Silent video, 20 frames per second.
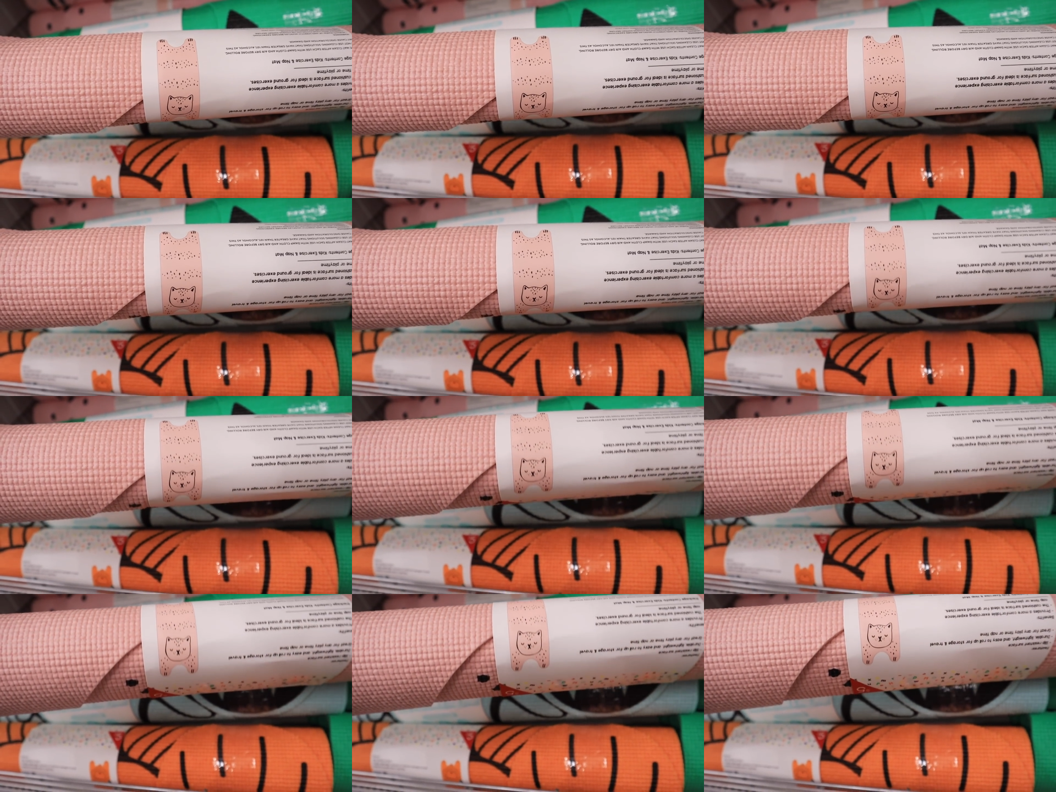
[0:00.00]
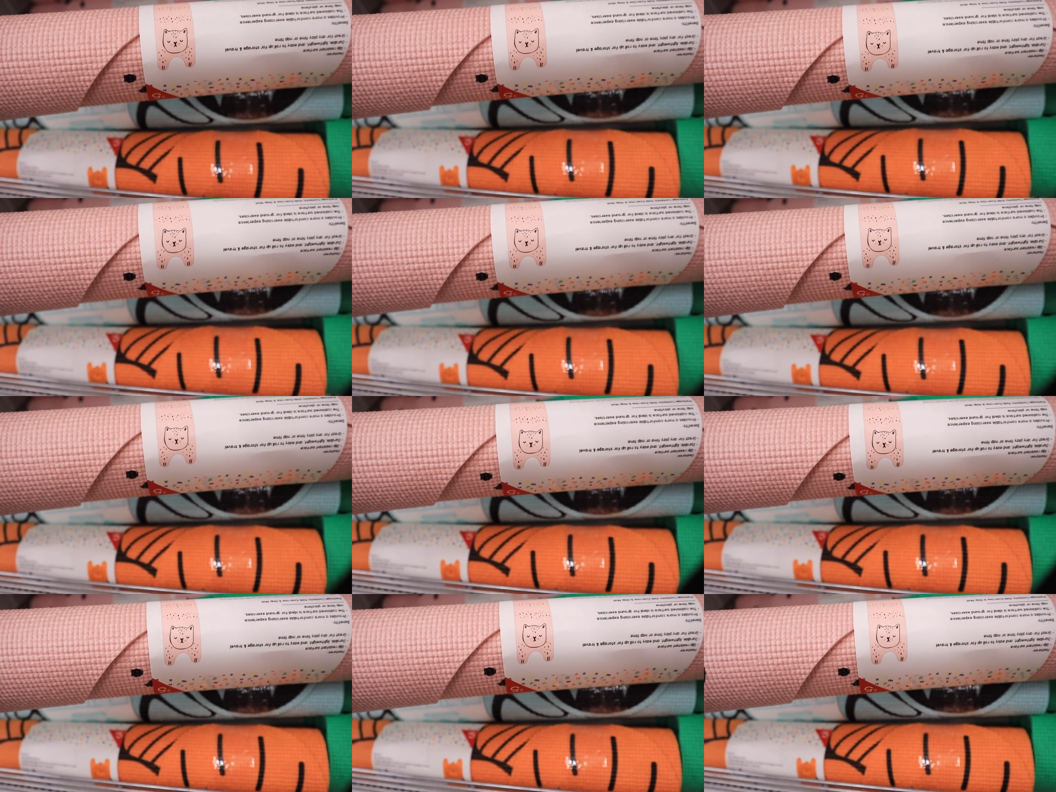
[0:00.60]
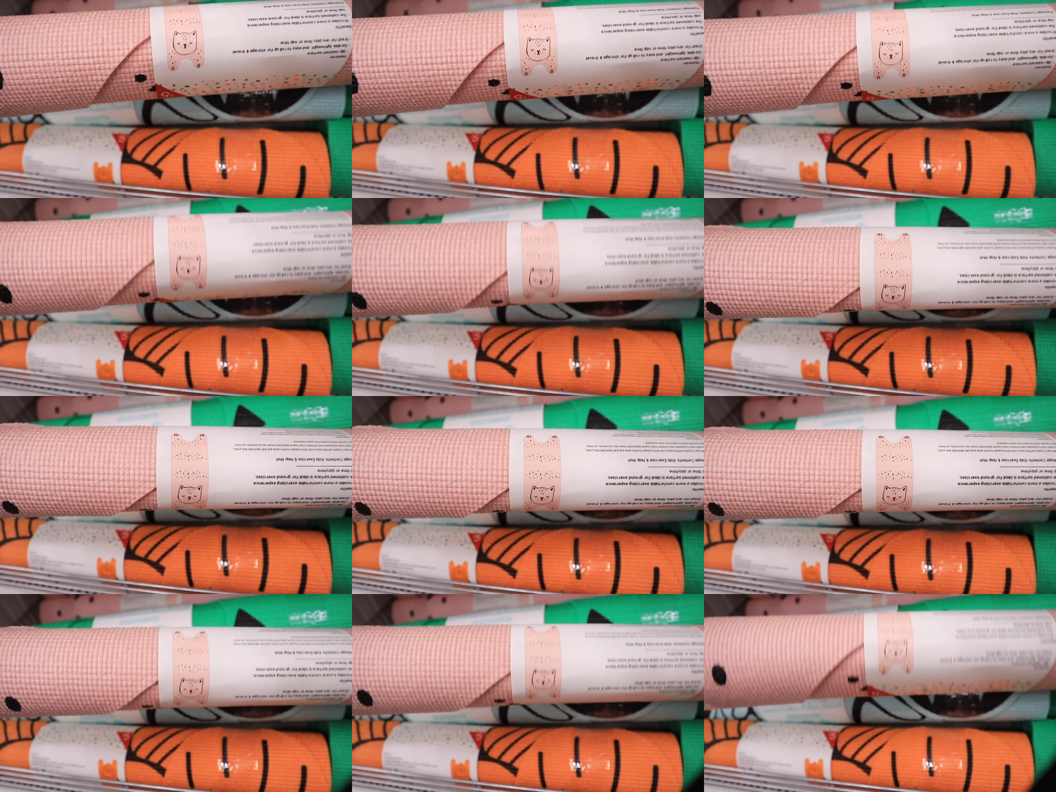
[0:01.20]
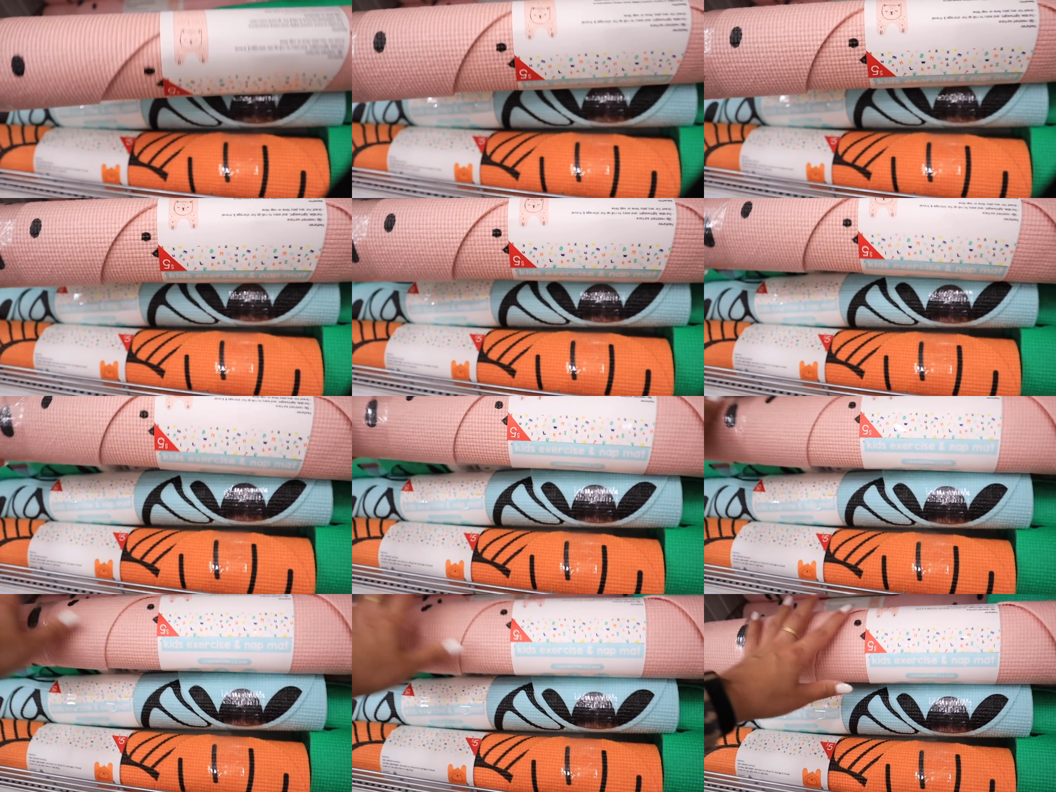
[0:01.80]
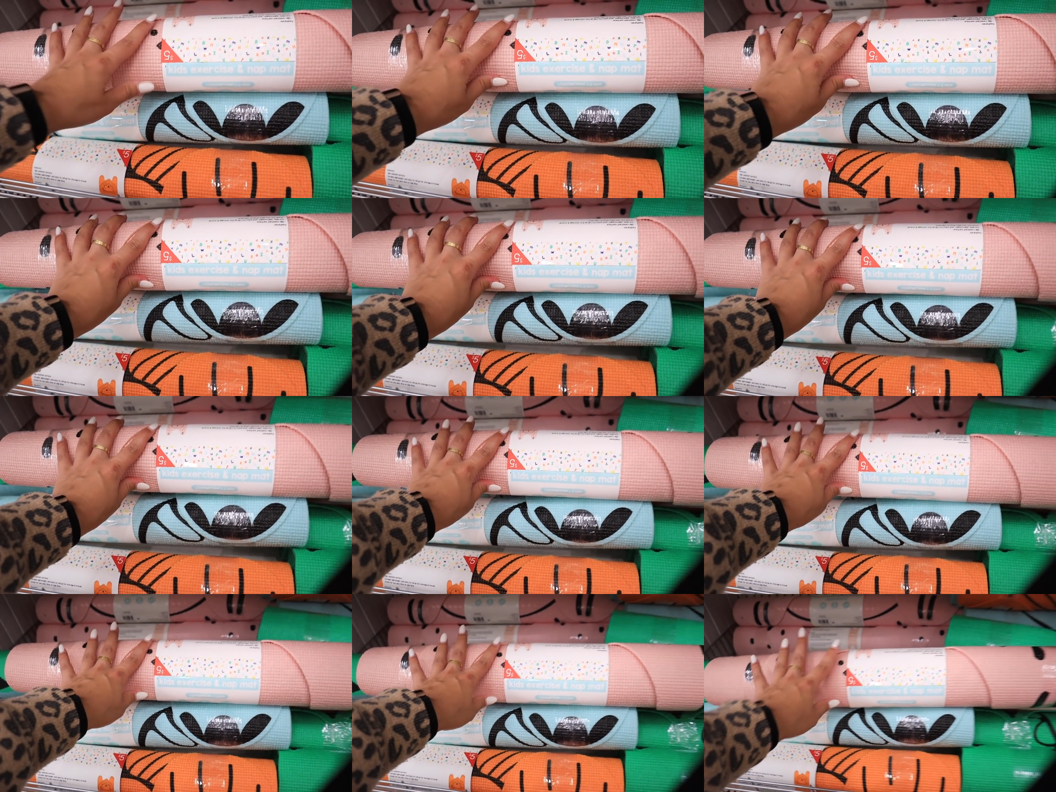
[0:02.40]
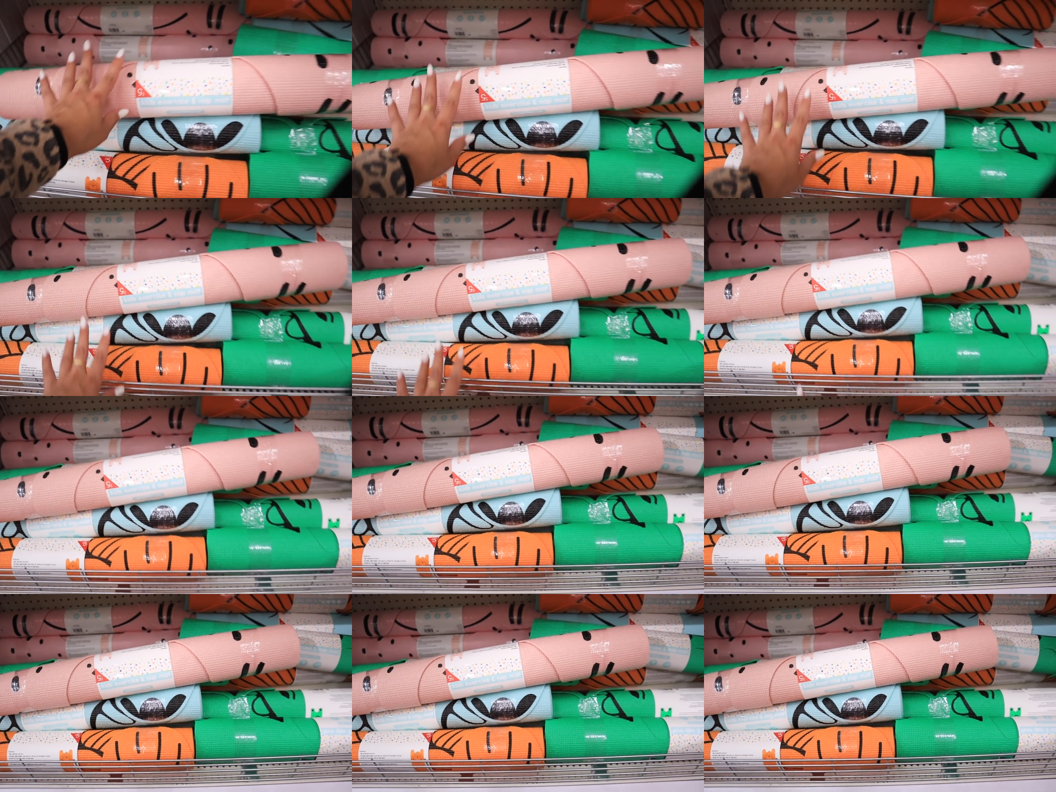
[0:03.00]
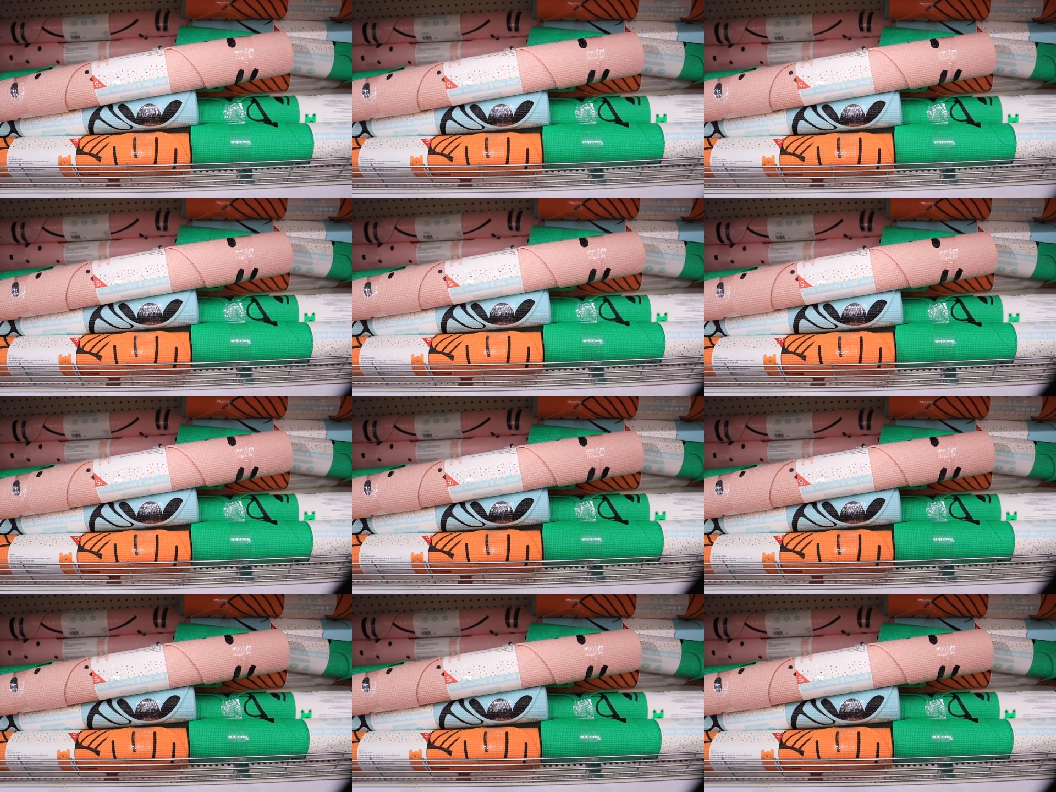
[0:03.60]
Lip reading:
[unreadable: no face in view]